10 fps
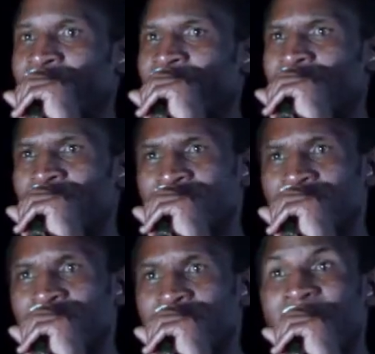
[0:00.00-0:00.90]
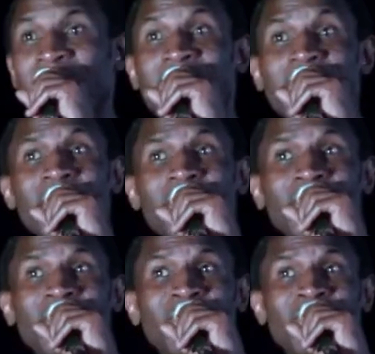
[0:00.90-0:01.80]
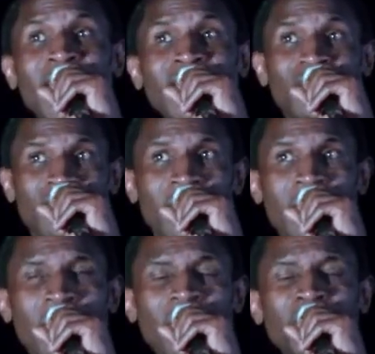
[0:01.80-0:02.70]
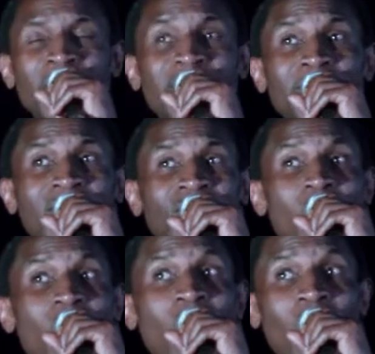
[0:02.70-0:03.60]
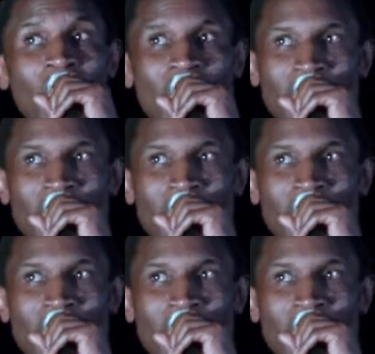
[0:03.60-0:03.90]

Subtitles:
He continued, "I live in the village of Mitimito.